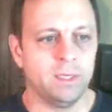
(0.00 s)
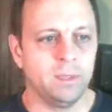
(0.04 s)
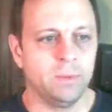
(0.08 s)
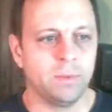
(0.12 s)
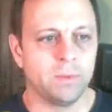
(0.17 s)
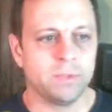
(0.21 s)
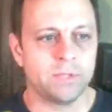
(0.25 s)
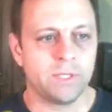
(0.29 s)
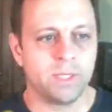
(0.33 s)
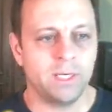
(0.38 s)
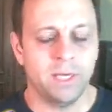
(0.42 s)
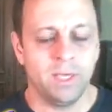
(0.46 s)
It
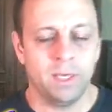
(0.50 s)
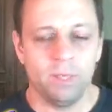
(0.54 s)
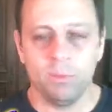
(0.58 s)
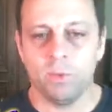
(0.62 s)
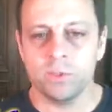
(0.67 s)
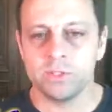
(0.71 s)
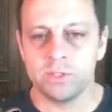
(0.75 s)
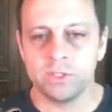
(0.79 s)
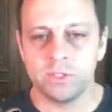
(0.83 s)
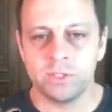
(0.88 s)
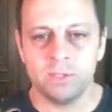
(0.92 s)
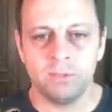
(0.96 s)
was
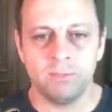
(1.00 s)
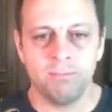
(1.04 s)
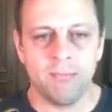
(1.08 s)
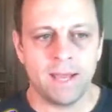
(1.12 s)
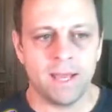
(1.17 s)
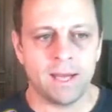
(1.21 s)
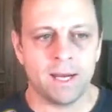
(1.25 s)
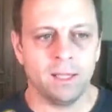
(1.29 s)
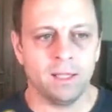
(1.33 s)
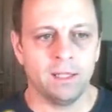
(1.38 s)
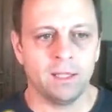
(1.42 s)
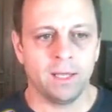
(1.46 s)
a good
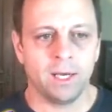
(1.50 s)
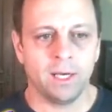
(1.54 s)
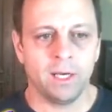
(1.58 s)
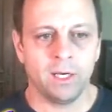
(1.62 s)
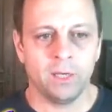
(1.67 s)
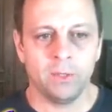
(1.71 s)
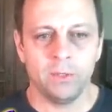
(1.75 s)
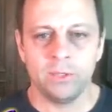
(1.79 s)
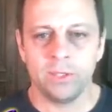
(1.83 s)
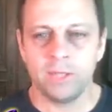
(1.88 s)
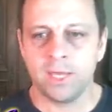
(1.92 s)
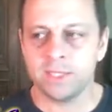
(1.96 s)
battle, and I
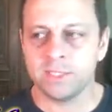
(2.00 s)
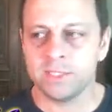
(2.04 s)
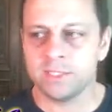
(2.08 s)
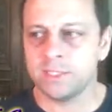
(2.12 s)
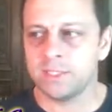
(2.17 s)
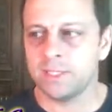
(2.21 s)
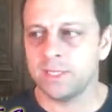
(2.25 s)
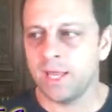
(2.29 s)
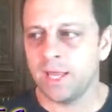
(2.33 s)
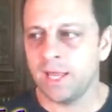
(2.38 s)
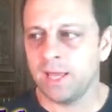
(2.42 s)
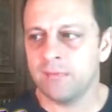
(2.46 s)
know you guys
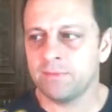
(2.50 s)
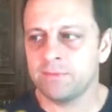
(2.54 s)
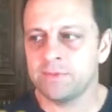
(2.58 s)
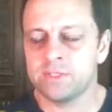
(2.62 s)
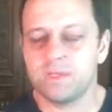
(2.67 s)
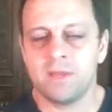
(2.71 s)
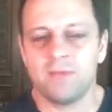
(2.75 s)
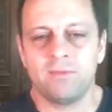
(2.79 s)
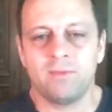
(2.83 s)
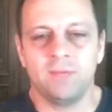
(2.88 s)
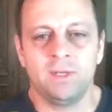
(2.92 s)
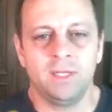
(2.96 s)
didn't have
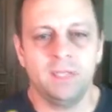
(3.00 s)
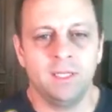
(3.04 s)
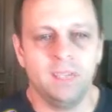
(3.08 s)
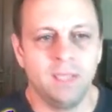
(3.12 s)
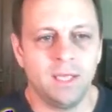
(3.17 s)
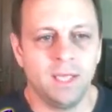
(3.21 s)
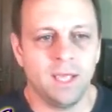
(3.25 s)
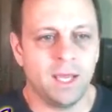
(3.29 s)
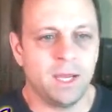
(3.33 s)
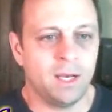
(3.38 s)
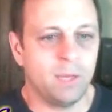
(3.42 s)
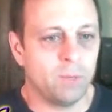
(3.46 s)

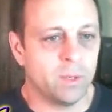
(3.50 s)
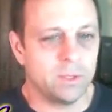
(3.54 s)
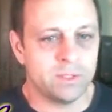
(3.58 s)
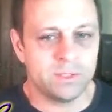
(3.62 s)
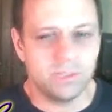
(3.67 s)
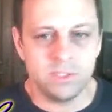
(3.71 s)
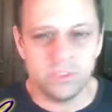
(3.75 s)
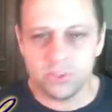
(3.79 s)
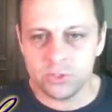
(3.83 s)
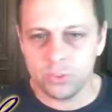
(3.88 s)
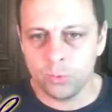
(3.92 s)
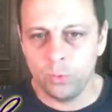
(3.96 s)
70, and it was
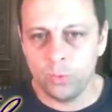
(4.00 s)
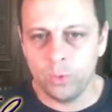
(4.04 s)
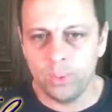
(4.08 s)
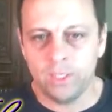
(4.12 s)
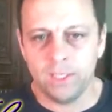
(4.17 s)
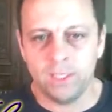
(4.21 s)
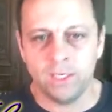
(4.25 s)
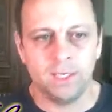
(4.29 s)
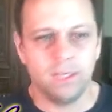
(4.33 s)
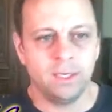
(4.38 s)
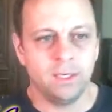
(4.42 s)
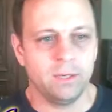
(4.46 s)
Easter
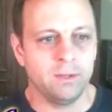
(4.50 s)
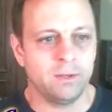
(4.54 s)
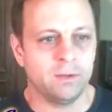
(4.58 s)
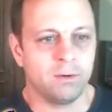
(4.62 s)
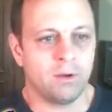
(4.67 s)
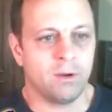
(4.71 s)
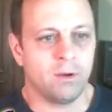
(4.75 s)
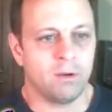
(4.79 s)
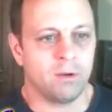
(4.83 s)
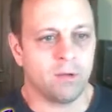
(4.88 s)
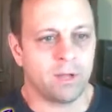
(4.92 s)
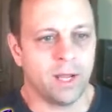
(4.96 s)
weekend, and there
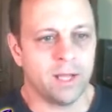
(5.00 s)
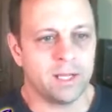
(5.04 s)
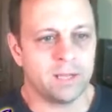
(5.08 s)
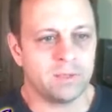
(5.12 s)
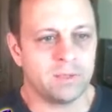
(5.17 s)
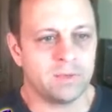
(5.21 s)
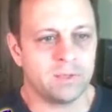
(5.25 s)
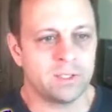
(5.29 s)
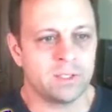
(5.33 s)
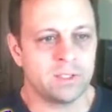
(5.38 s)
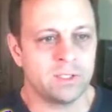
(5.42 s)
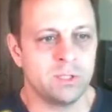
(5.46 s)
are all kinds
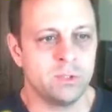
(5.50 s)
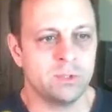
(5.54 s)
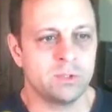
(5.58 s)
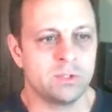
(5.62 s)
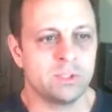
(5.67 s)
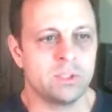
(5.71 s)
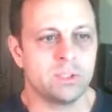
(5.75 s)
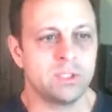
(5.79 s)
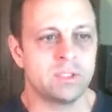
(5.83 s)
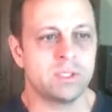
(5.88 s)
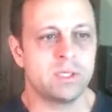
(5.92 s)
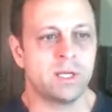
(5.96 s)
of
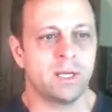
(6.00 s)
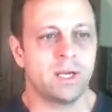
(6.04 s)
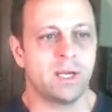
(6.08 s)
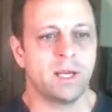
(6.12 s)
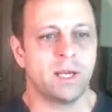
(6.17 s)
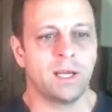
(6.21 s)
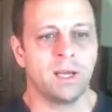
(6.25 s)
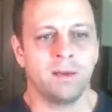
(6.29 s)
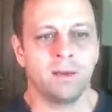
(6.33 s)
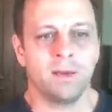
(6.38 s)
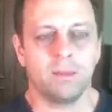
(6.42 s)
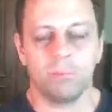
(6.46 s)
excuses, and
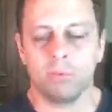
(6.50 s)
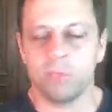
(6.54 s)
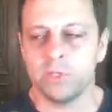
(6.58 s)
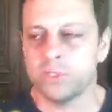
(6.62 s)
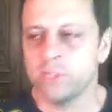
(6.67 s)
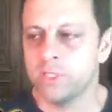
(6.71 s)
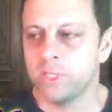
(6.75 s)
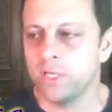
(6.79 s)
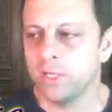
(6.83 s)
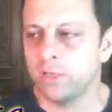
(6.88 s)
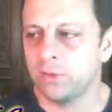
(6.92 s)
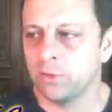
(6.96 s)
I
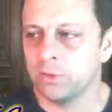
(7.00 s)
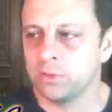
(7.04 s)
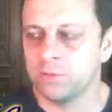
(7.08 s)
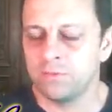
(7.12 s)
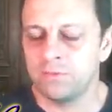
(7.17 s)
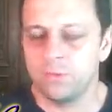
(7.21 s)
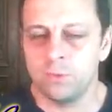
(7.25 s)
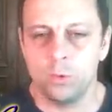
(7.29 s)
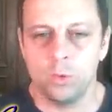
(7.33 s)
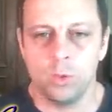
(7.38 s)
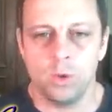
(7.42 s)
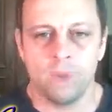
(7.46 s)
appreciate those of
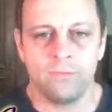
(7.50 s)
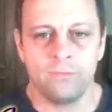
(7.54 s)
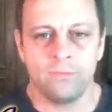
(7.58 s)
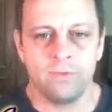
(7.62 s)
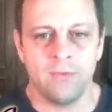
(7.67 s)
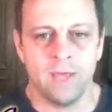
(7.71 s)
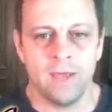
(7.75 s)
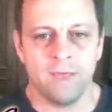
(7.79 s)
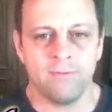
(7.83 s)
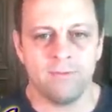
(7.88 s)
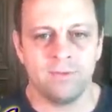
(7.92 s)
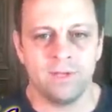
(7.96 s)
you who
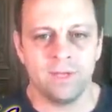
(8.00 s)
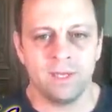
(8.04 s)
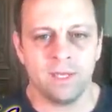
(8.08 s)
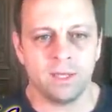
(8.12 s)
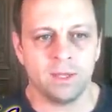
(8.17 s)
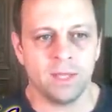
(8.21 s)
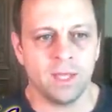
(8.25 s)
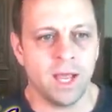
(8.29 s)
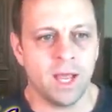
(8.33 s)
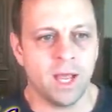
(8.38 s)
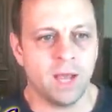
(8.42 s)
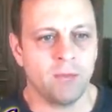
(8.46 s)
have taken
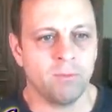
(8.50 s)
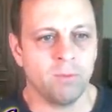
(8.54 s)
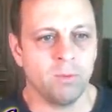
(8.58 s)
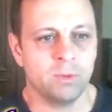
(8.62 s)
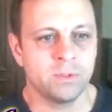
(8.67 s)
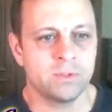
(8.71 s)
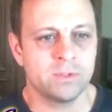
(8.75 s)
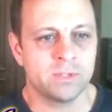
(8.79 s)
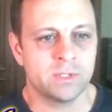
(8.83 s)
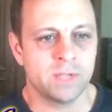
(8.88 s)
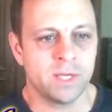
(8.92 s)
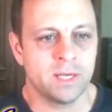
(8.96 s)
the high
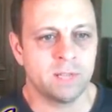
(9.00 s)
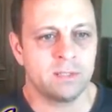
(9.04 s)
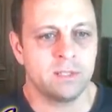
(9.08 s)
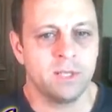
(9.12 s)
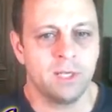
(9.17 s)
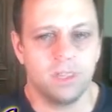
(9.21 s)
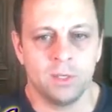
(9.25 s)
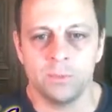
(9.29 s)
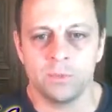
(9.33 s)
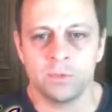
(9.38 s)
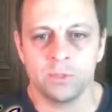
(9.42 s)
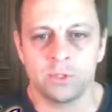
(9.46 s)
road and said,
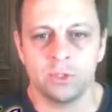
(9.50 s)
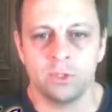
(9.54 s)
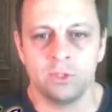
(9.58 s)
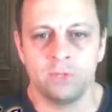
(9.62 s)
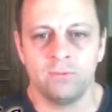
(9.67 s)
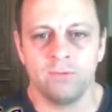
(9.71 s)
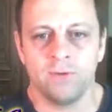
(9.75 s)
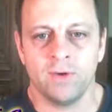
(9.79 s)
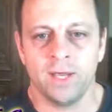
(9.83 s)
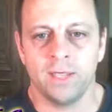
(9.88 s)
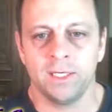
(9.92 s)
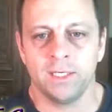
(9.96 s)
it was a good
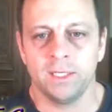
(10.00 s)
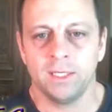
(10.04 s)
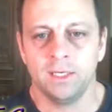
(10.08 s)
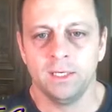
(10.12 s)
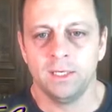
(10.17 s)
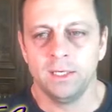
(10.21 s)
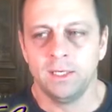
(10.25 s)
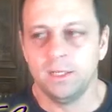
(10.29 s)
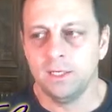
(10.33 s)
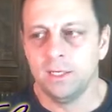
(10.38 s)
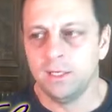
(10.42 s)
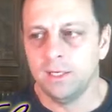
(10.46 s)
fight,
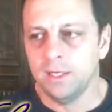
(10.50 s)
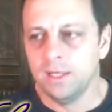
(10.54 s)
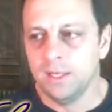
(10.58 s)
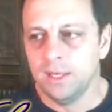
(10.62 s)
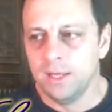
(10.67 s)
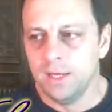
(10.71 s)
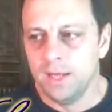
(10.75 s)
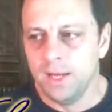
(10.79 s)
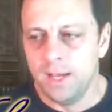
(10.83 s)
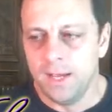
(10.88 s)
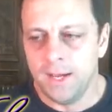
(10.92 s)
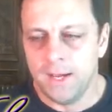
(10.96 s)

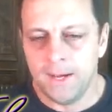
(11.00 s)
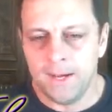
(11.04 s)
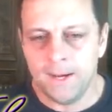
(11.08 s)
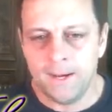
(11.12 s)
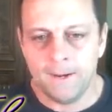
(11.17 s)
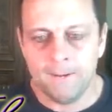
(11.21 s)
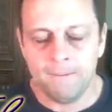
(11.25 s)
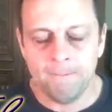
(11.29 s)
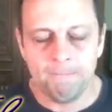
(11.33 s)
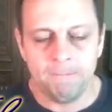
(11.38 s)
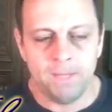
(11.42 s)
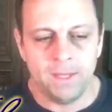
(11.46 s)

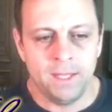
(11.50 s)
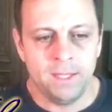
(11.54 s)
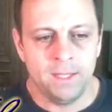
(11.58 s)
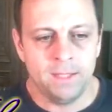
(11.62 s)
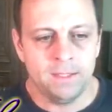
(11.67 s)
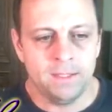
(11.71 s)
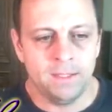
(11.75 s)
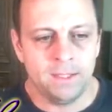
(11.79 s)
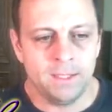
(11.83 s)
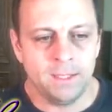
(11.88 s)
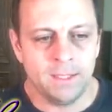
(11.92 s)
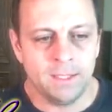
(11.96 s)

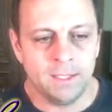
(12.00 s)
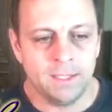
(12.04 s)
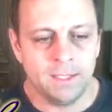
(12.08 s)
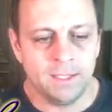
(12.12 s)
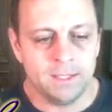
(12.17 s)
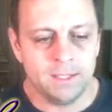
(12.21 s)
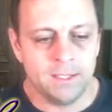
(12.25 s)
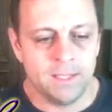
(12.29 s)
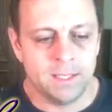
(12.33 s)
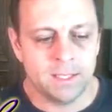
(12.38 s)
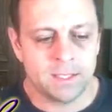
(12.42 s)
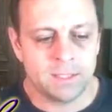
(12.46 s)

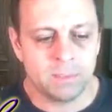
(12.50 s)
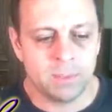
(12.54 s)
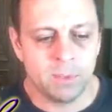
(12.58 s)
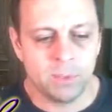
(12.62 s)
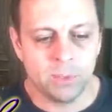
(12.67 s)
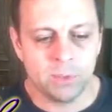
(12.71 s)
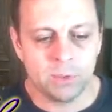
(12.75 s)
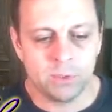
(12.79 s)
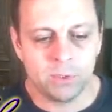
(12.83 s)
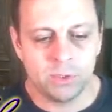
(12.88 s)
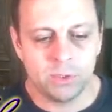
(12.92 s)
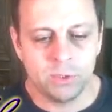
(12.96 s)
as
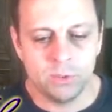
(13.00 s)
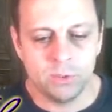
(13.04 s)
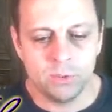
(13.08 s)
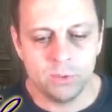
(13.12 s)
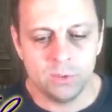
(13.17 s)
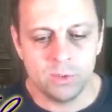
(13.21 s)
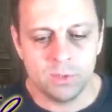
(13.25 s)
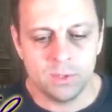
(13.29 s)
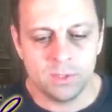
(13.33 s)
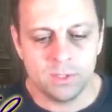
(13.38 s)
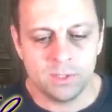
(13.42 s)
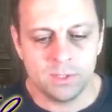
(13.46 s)
opposed
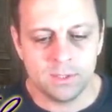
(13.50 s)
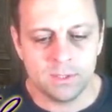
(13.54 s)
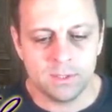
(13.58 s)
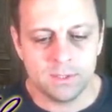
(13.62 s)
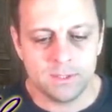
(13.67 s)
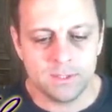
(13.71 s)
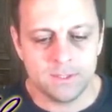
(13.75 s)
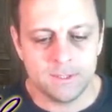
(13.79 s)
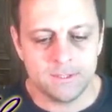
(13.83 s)
to